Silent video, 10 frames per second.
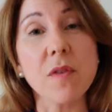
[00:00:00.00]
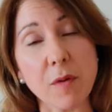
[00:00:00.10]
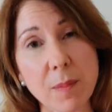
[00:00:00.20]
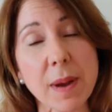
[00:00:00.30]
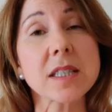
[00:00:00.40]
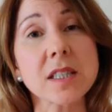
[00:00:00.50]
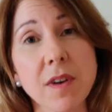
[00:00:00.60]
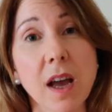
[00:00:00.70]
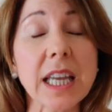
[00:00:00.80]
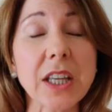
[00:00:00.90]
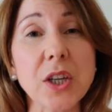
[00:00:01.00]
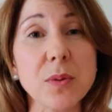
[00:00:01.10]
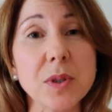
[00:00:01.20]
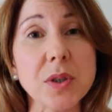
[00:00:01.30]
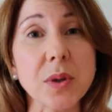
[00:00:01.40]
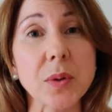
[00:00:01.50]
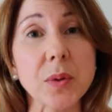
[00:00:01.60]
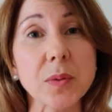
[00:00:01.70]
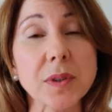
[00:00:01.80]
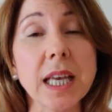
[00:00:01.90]
the very best of luck in your new
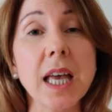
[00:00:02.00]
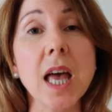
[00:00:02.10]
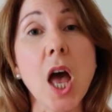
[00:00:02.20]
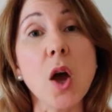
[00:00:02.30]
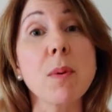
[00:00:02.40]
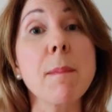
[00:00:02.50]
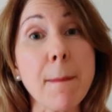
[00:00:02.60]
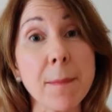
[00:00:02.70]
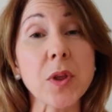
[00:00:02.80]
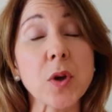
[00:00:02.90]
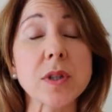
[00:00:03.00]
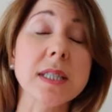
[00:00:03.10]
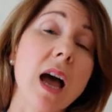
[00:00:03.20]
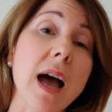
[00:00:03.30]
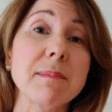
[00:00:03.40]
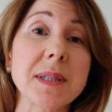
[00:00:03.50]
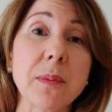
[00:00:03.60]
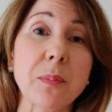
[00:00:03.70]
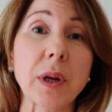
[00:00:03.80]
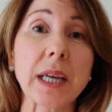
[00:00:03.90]
schools. Remember the good times
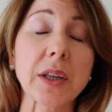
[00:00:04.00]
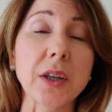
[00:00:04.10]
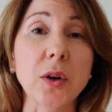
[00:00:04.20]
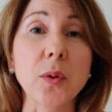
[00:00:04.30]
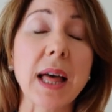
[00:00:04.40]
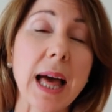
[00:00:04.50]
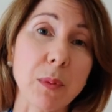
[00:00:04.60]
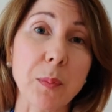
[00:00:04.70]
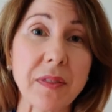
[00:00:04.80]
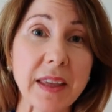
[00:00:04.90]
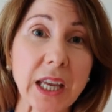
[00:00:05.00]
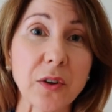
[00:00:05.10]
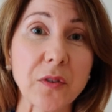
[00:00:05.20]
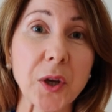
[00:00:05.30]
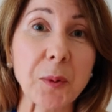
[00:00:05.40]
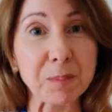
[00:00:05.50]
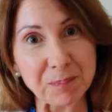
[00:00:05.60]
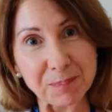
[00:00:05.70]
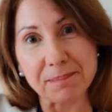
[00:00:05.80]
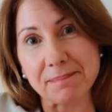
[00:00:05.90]
at Bricknell and we'll be thinking of you.
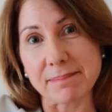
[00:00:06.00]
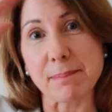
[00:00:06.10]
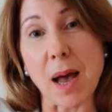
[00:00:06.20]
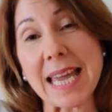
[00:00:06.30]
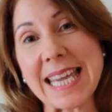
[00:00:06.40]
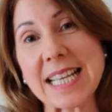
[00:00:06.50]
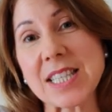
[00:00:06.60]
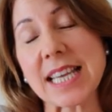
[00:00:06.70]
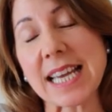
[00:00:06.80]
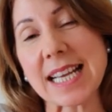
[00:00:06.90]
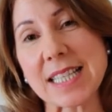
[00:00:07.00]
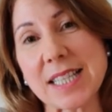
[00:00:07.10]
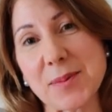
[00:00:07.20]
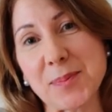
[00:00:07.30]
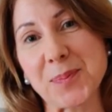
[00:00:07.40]
Bye Year 6.